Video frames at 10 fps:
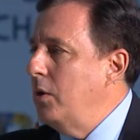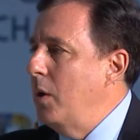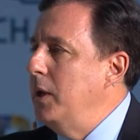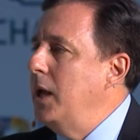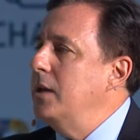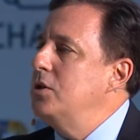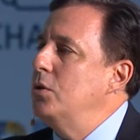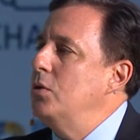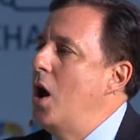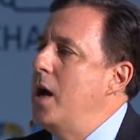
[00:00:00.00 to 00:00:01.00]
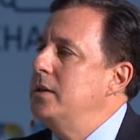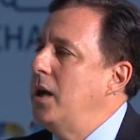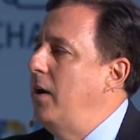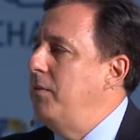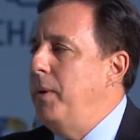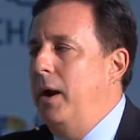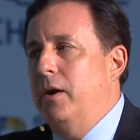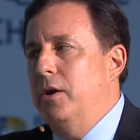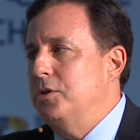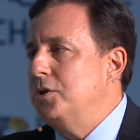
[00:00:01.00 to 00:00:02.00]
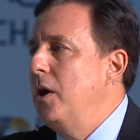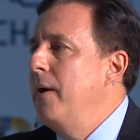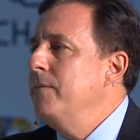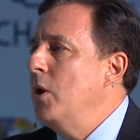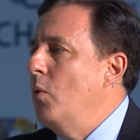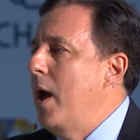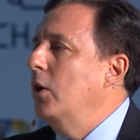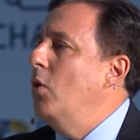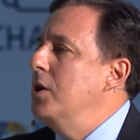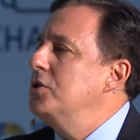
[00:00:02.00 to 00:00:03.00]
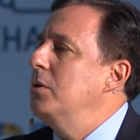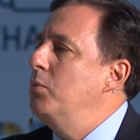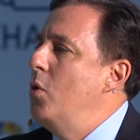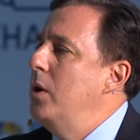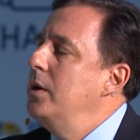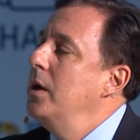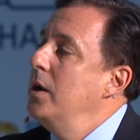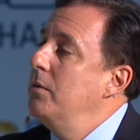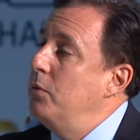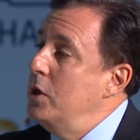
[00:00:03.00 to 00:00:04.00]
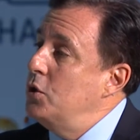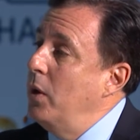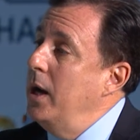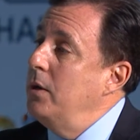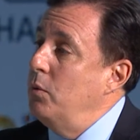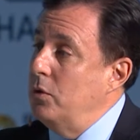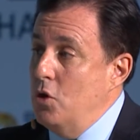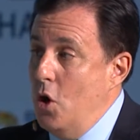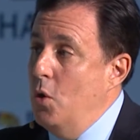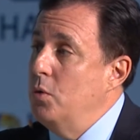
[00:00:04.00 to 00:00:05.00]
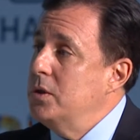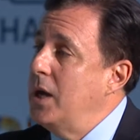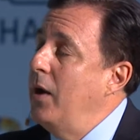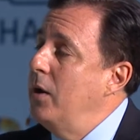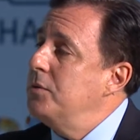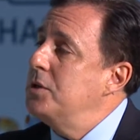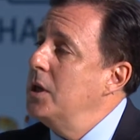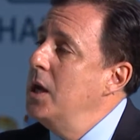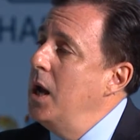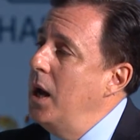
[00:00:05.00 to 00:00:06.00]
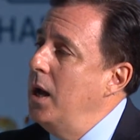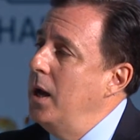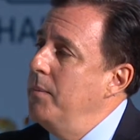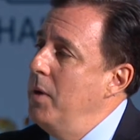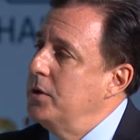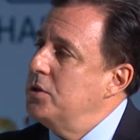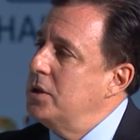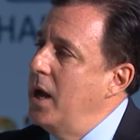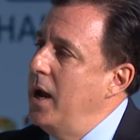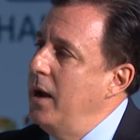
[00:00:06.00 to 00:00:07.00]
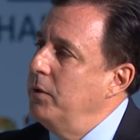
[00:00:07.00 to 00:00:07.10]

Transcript: Can we get to non-tariff barriers right across the board, free trade with no tariffs amongst Africa?